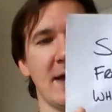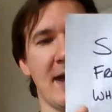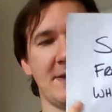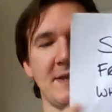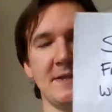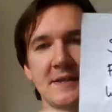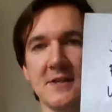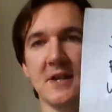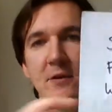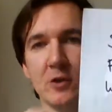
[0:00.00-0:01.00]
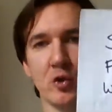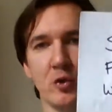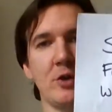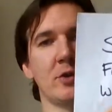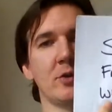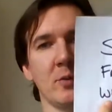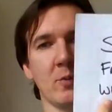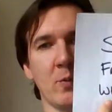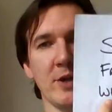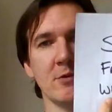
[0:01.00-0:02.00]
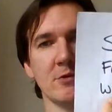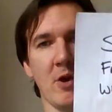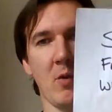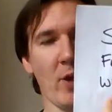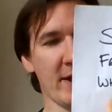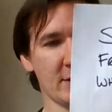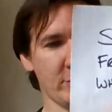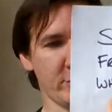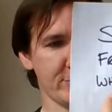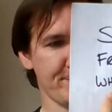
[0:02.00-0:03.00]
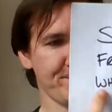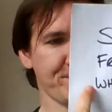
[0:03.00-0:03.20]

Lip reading: And then instead of our join on, we use our where clause.